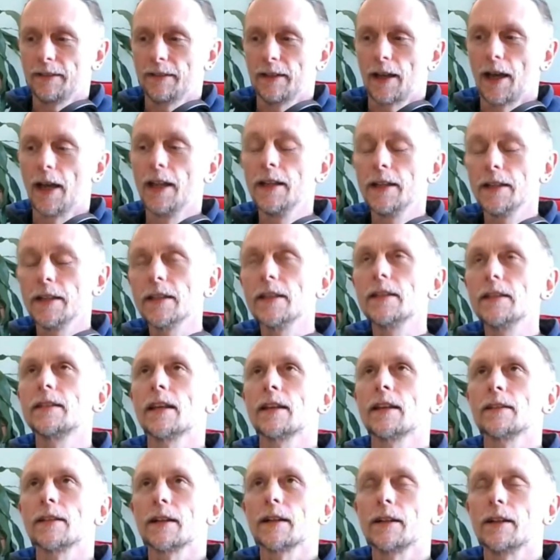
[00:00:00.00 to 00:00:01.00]
And this
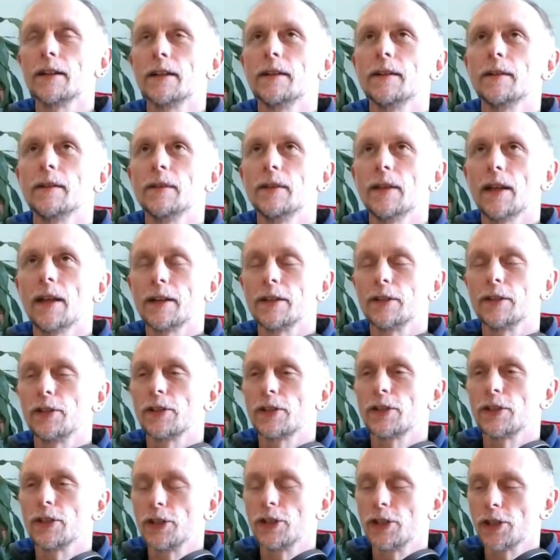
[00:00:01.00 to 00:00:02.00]
sounds like a
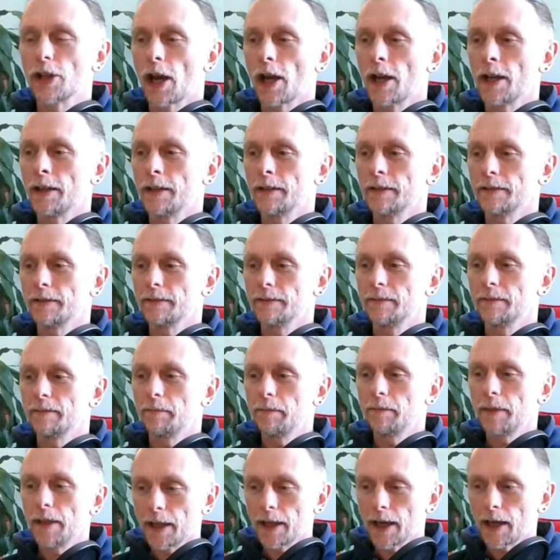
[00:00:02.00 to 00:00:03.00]
just a giant
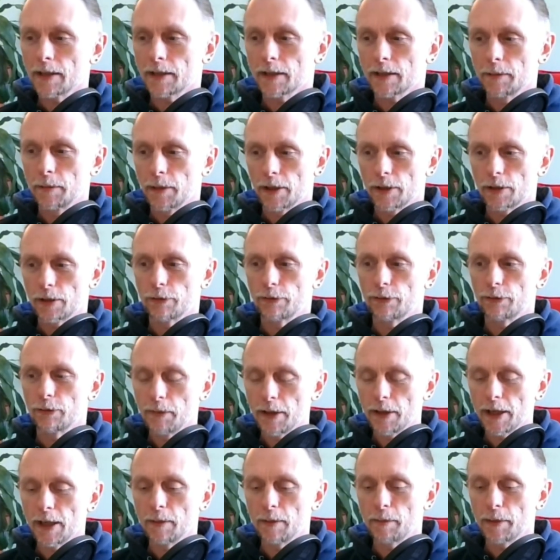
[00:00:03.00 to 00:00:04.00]
big ass commercial for
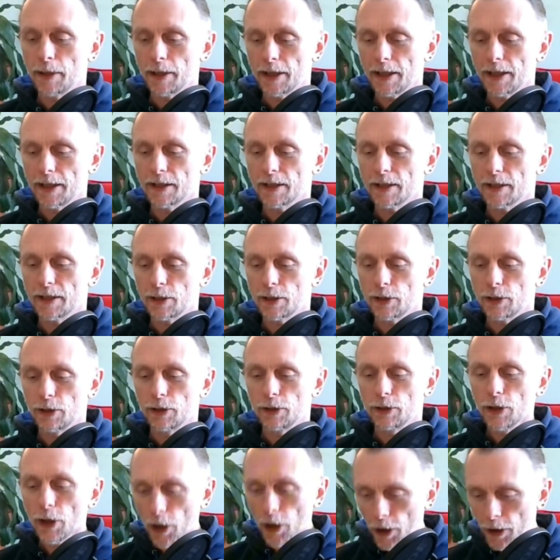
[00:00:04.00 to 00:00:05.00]
me, but it's
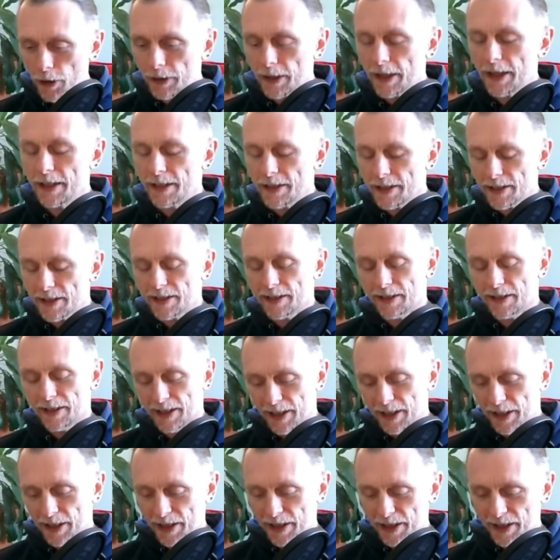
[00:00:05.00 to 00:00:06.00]
not. It
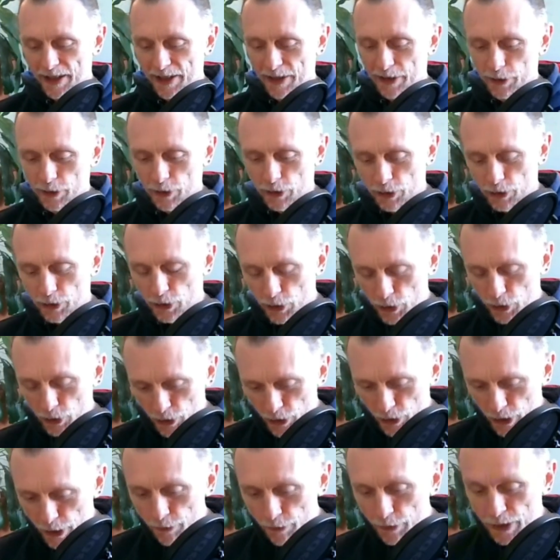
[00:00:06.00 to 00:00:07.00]

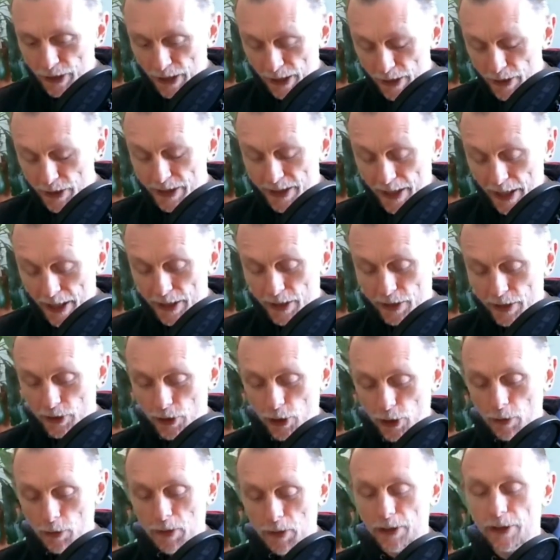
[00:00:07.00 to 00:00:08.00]
seriously, it takes
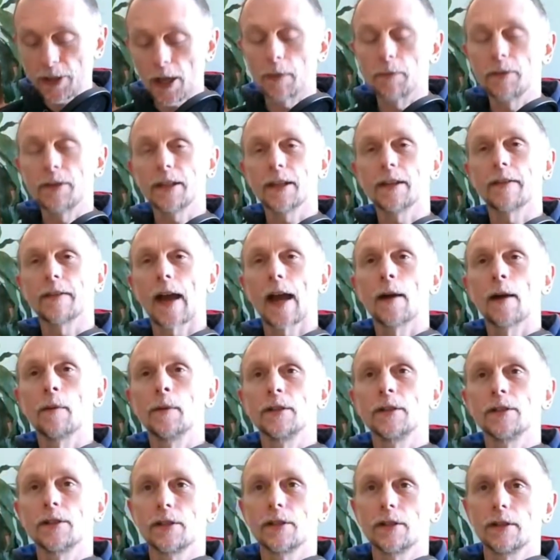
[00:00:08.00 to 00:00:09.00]
so much time. Think of how
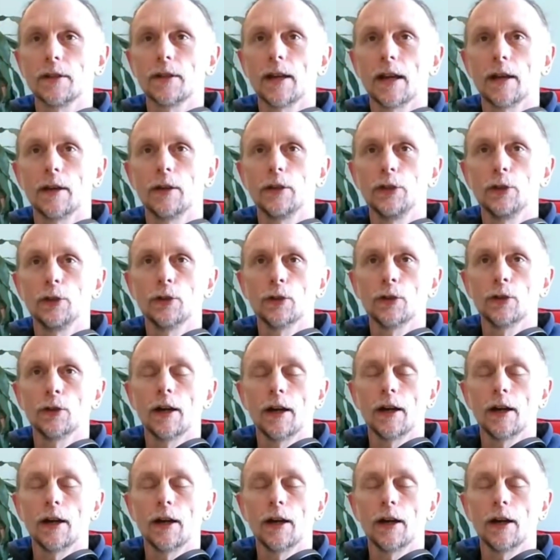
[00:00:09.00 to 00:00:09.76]
much your